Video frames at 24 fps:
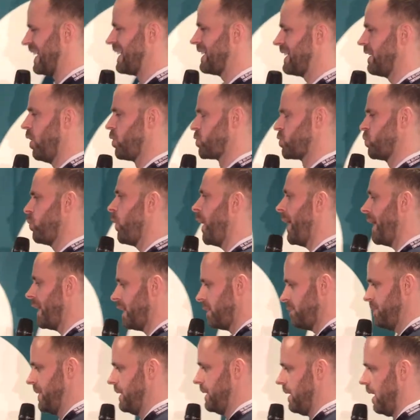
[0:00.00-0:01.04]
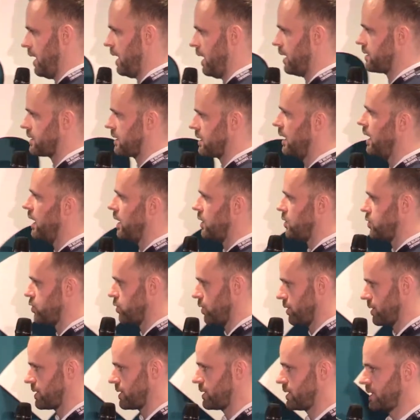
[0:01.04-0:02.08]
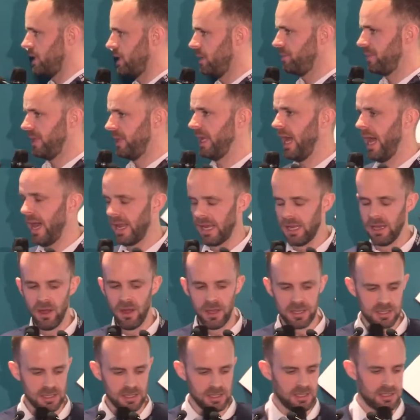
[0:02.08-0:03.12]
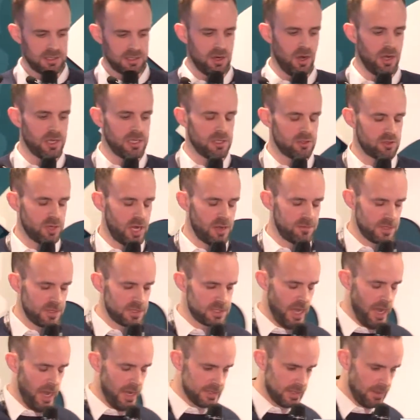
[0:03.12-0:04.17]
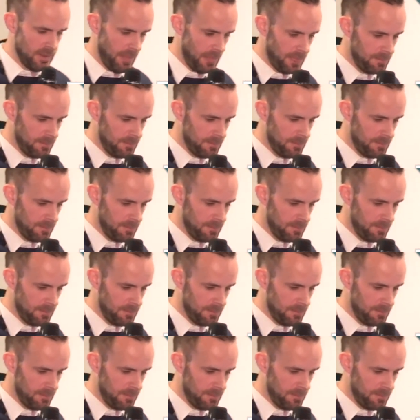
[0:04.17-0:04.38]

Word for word: It goes well beyond just simply analyzing historical traffic data.